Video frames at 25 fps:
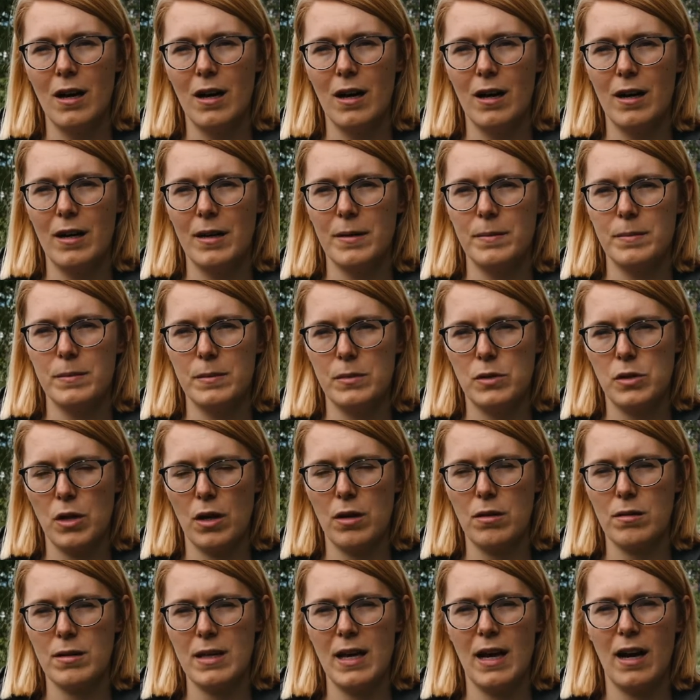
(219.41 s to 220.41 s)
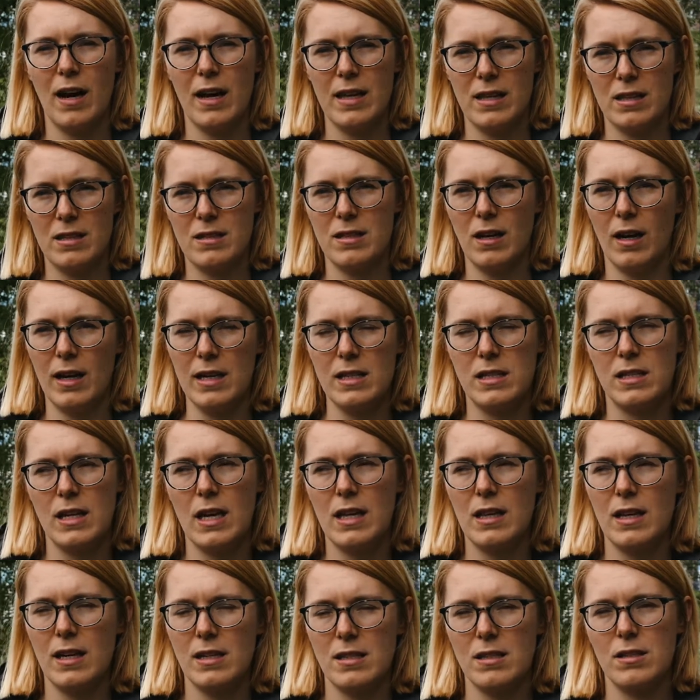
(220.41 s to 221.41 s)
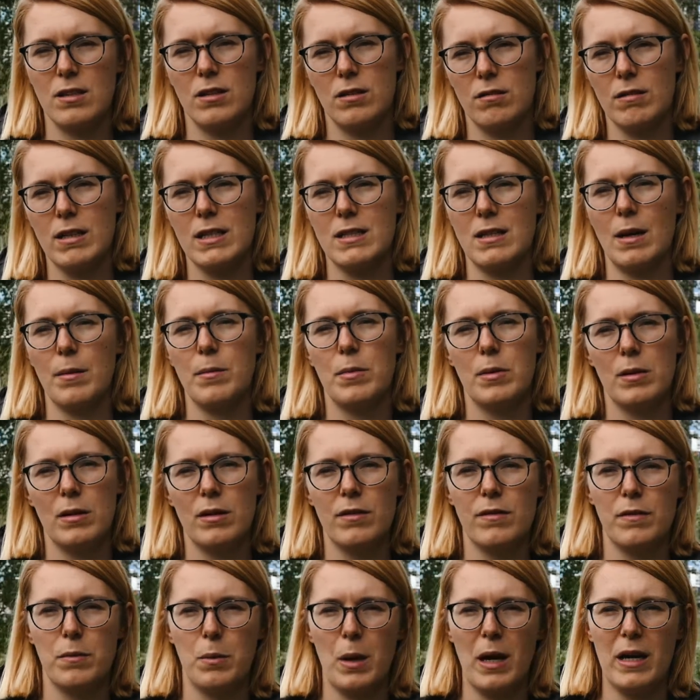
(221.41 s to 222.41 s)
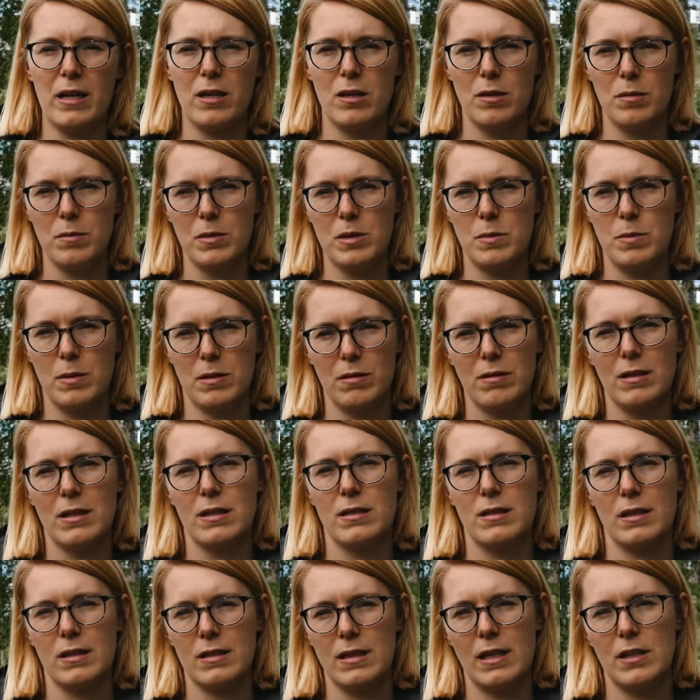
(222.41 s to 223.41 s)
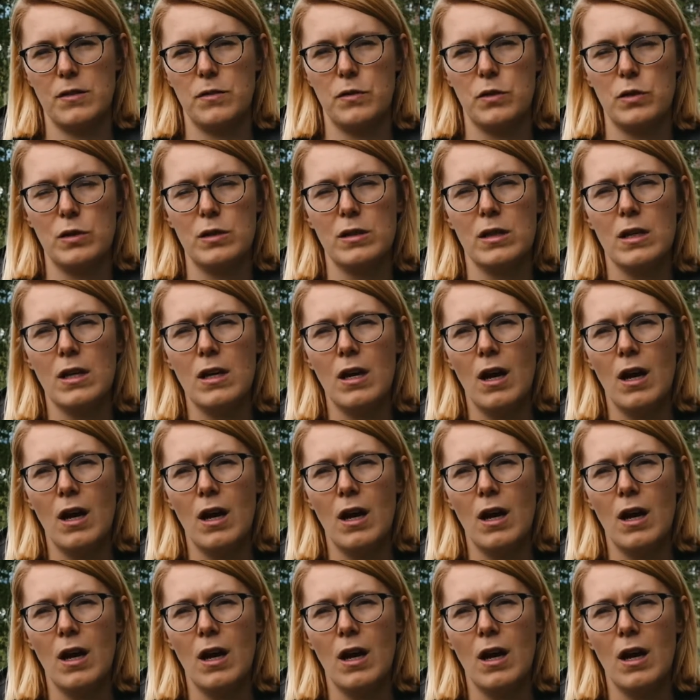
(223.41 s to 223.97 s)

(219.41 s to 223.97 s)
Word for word: Um, so yeah, I'd, I'd, say that's another example of where humour has been really successful.